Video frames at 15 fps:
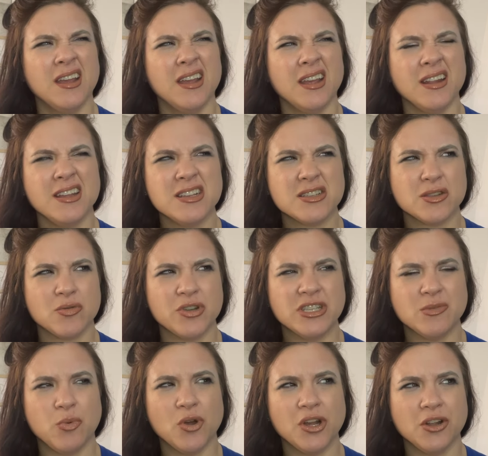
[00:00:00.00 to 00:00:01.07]
at least three
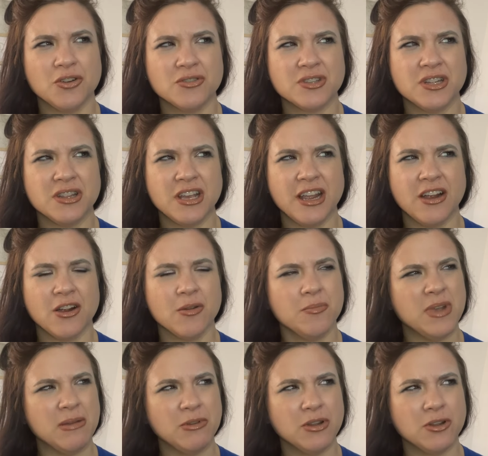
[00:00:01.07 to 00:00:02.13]
spoilers in there,
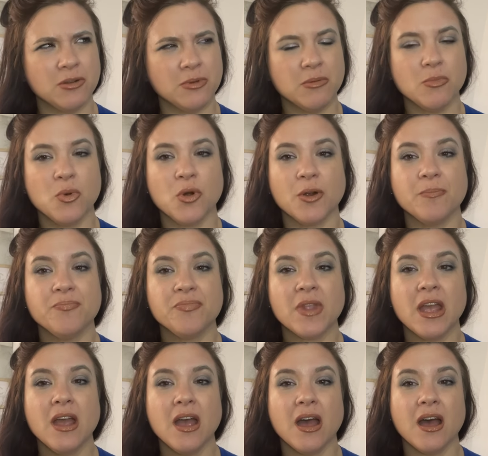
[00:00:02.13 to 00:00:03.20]
maybe a little bit more
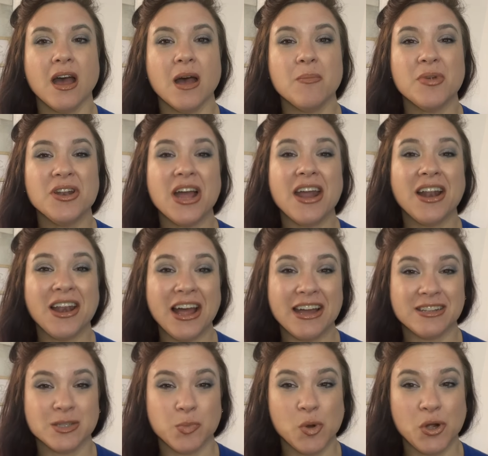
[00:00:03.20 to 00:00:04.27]
um, but not a lot
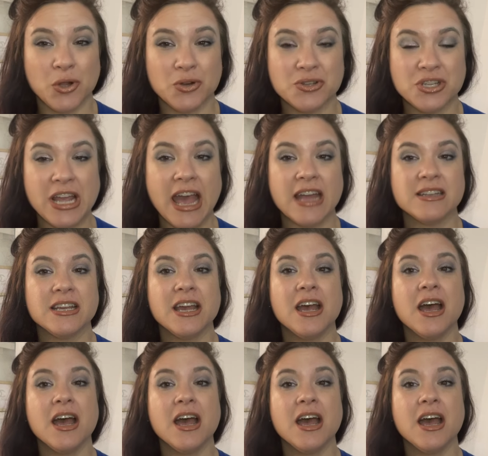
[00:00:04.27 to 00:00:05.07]
of spoilers yet.